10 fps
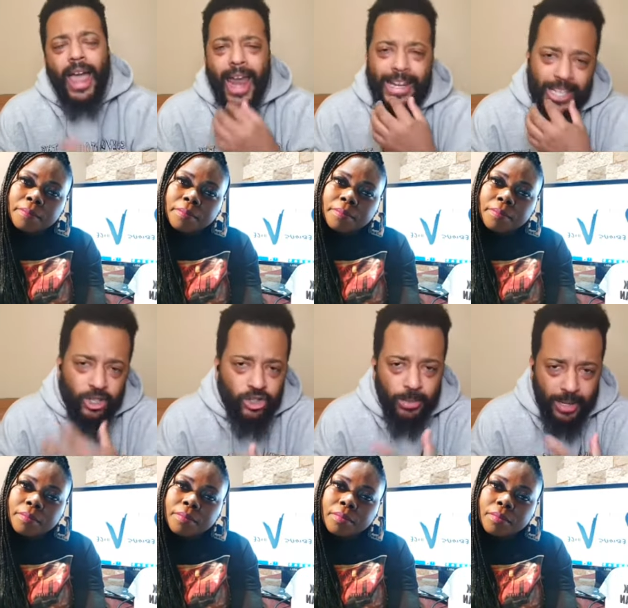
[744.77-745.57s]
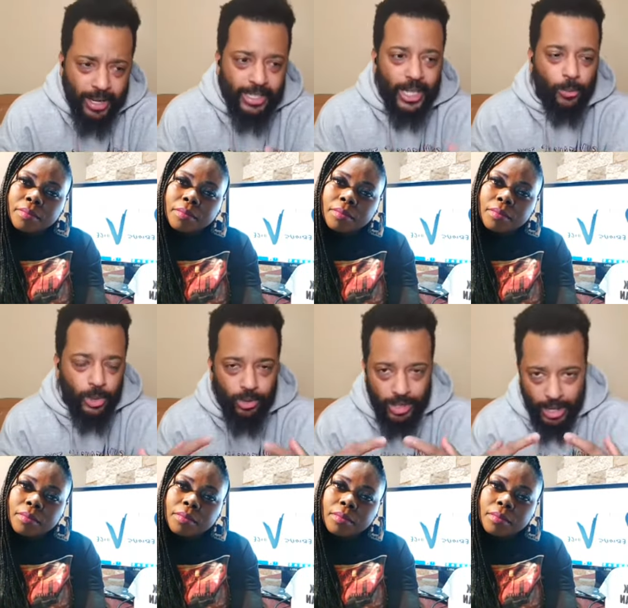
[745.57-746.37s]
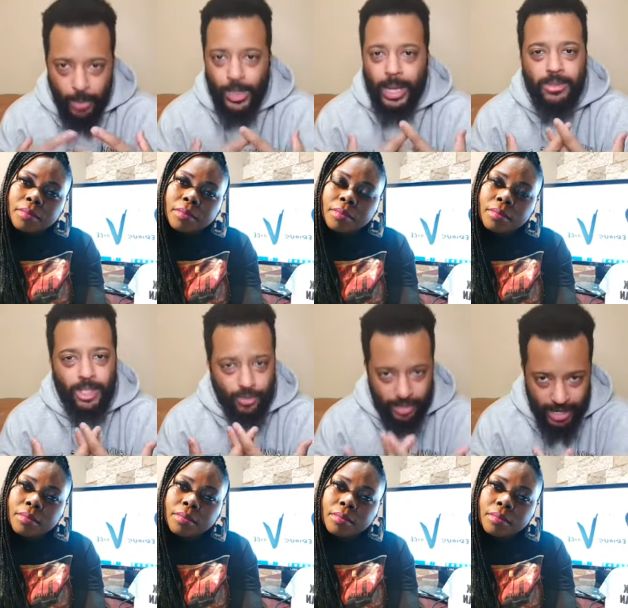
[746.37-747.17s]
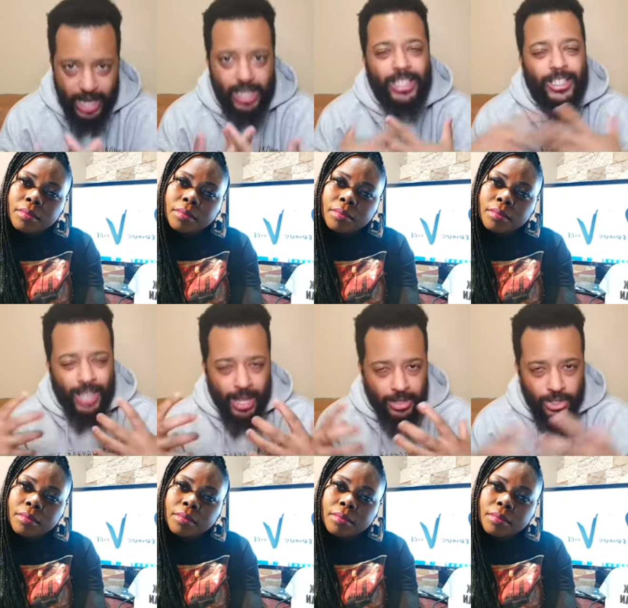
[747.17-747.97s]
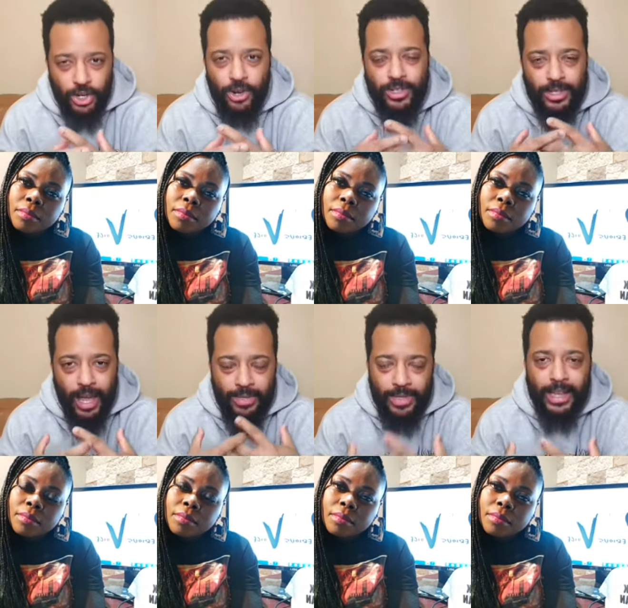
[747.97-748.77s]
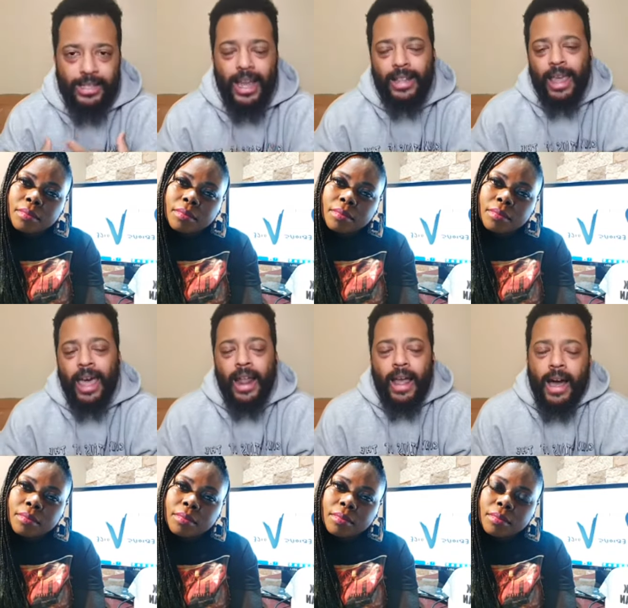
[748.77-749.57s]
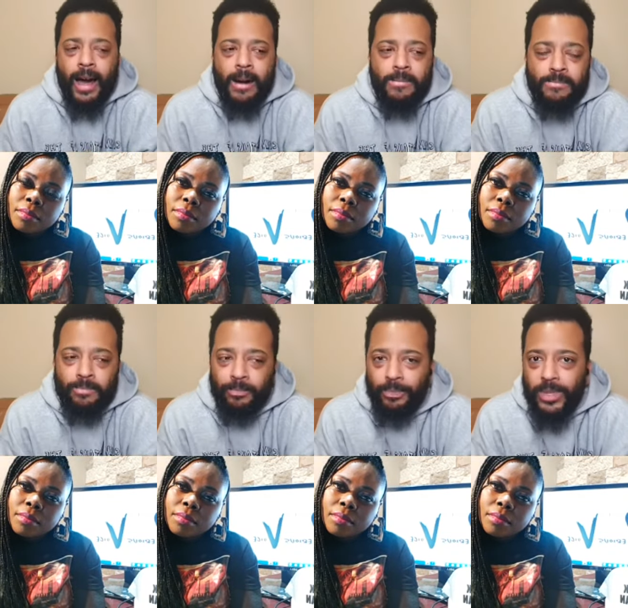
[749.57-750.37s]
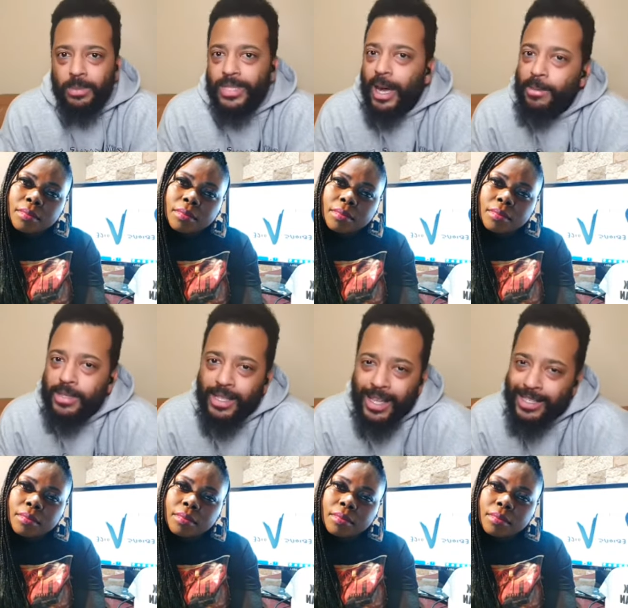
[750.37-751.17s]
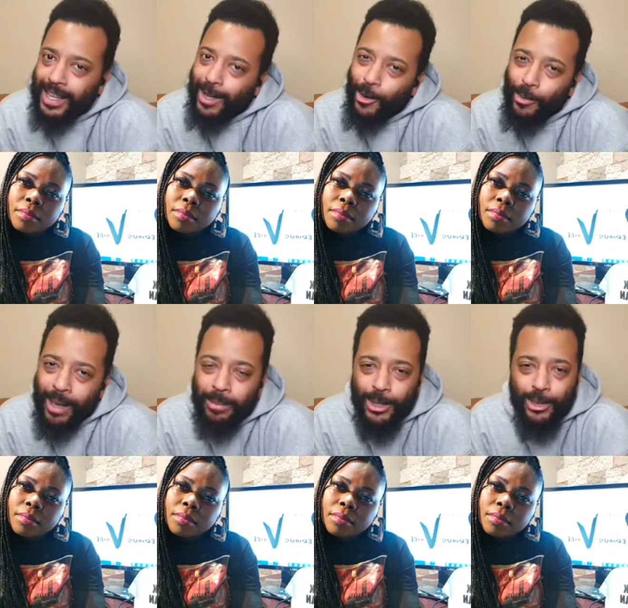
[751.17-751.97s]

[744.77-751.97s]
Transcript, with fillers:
Speaker 1: and it's interesting because like when you when it comes to Christianity and the, church and, and things like that, um, sometimes it's like oh maybe